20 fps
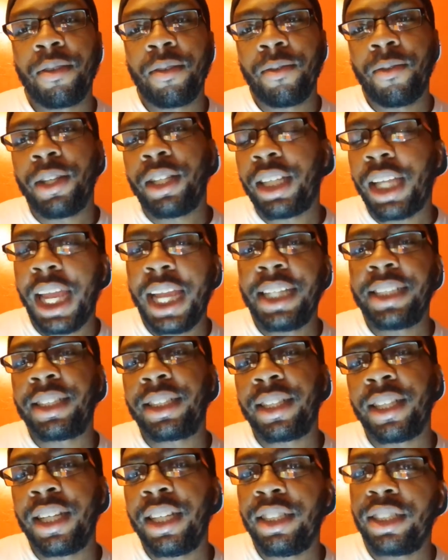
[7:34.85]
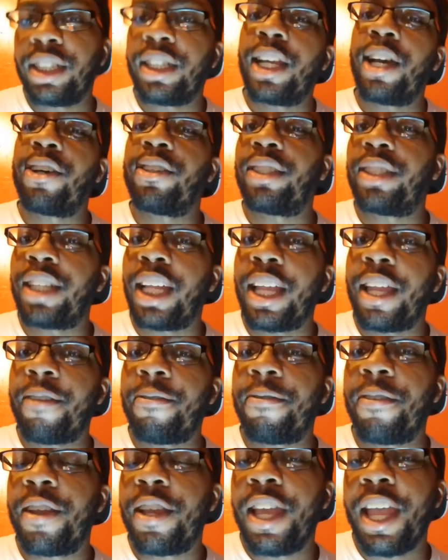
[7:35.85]
with Kesa and Janelle
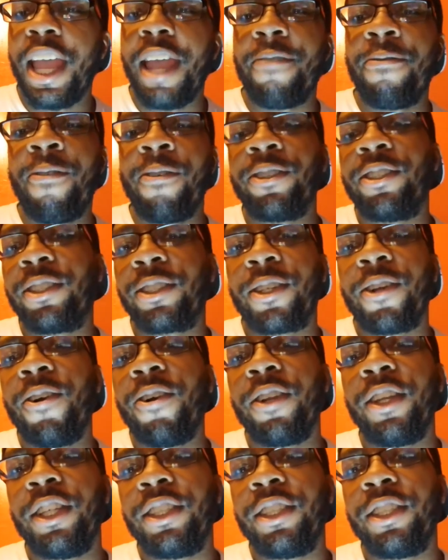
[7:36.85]
safe, it forces Cody